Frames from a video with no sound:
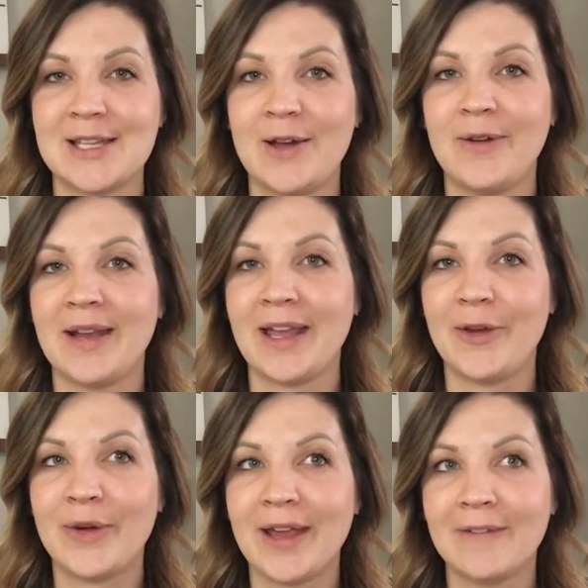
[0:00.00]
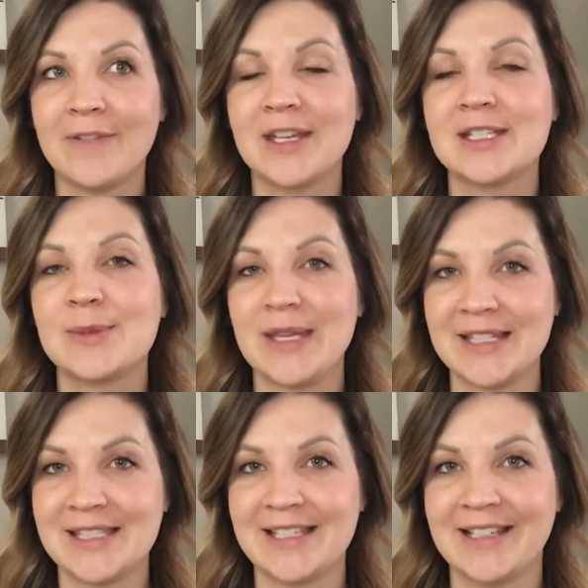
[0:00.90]
So, and I crave
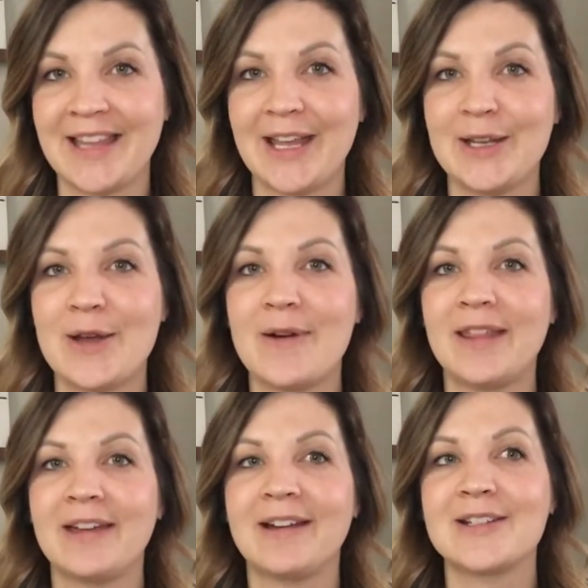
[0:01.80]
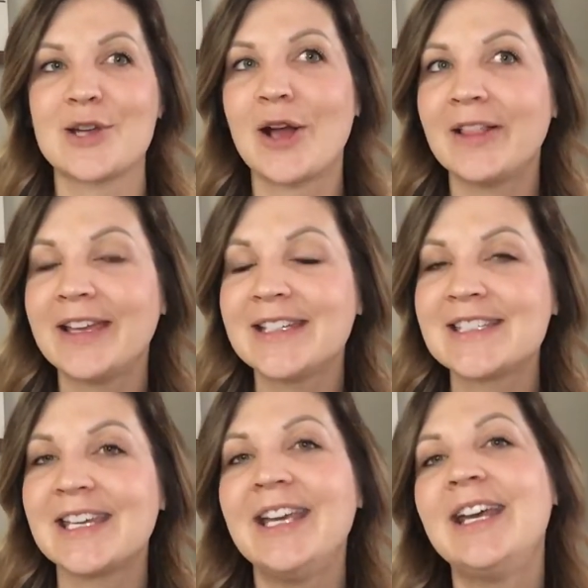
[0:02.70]
sweets like no other, chocolate,